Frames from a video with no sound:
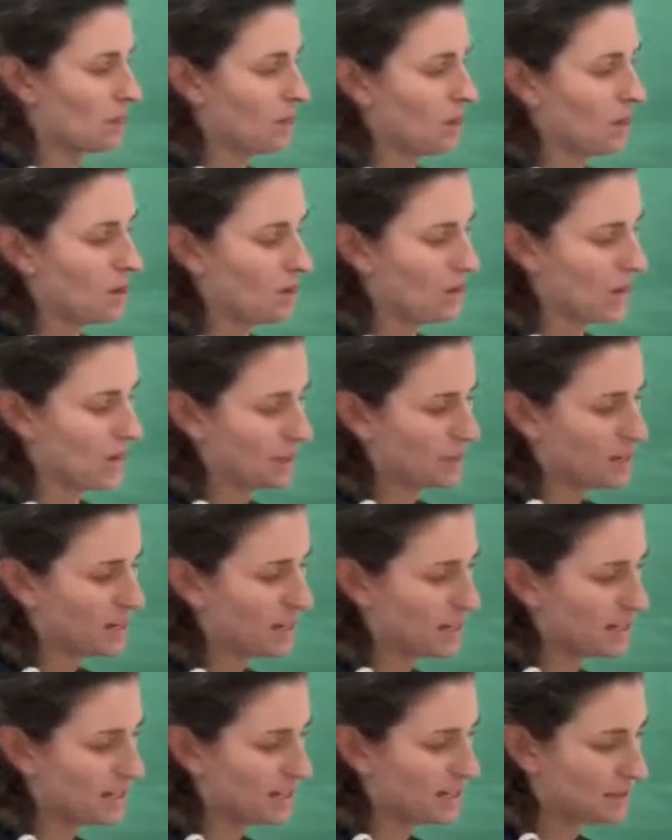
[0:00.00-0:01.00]
Okay, so I
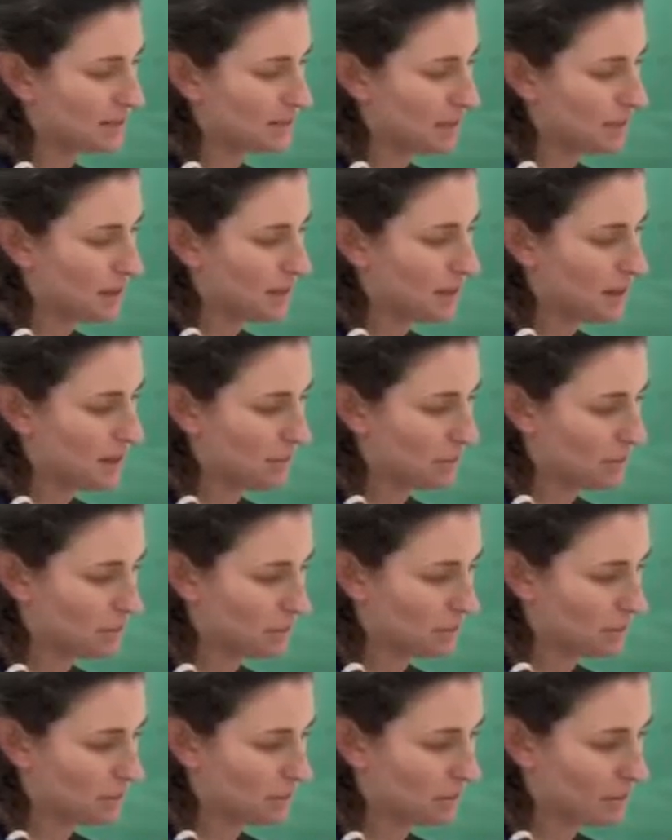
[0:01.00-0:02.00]
kind of split my paper a
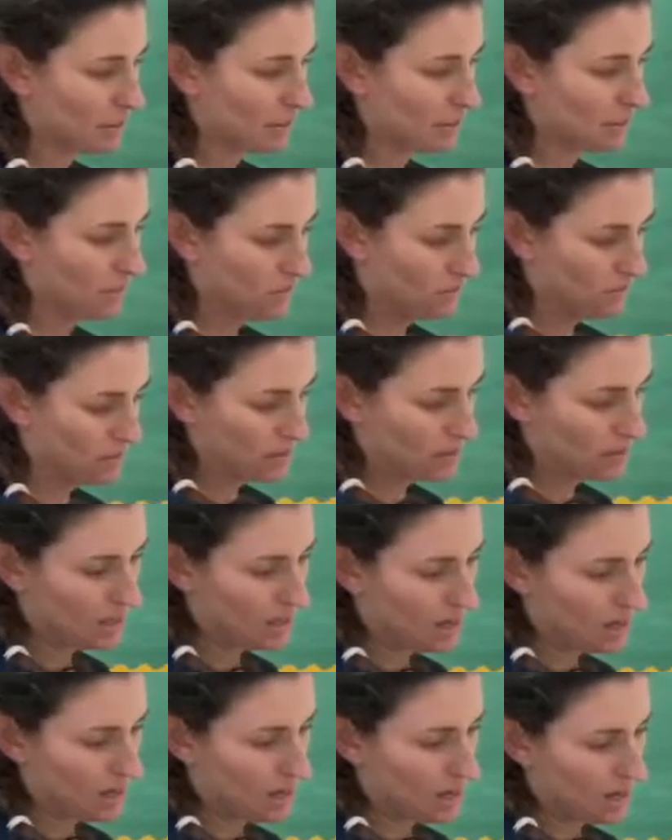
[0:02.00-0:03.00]
little bit.
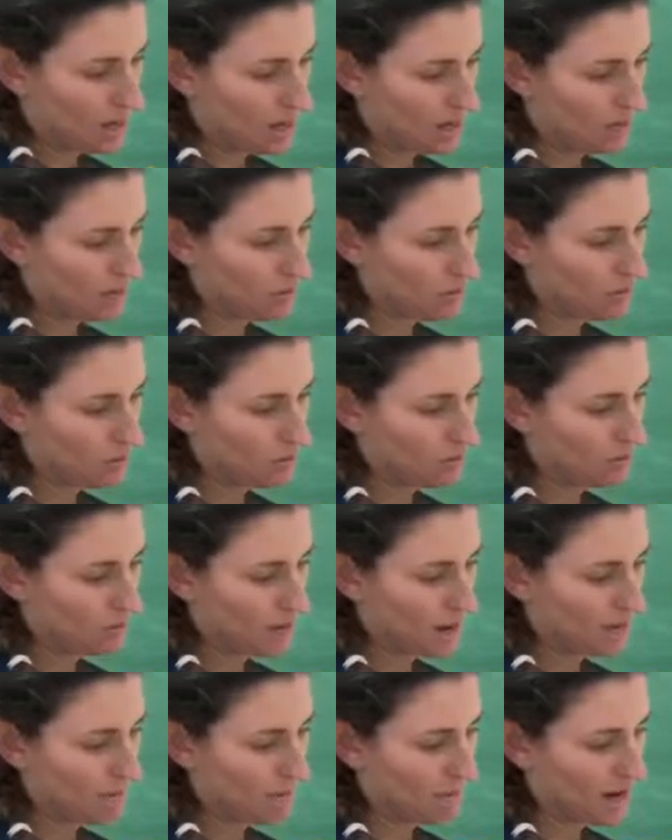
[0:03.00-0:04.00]
I'm gonna do my
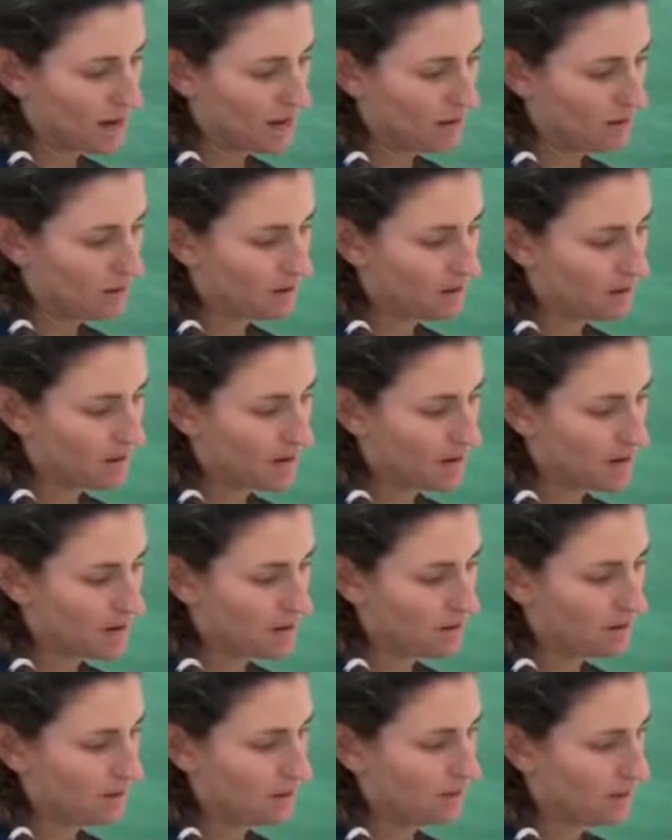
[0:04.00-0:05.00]

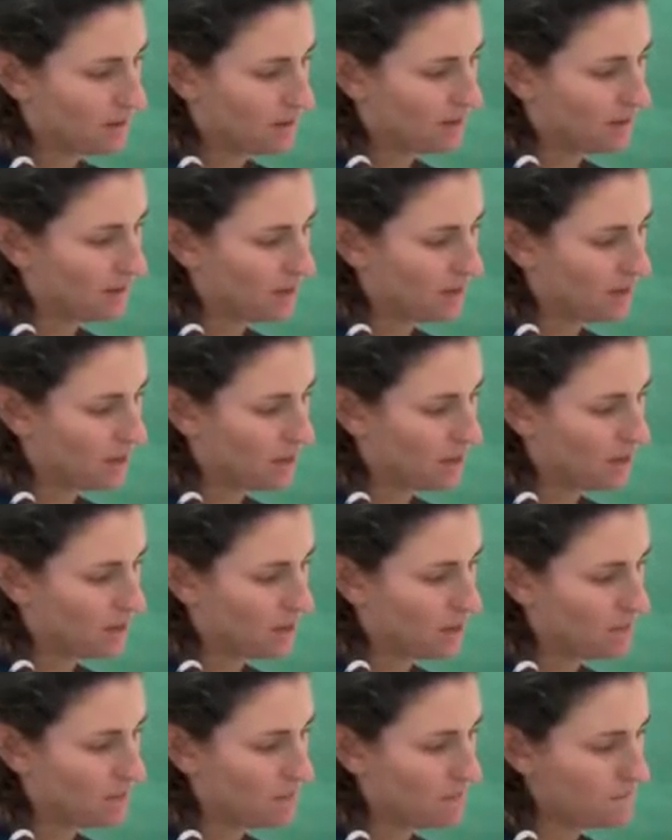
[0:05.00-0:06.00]
background kind of yellow.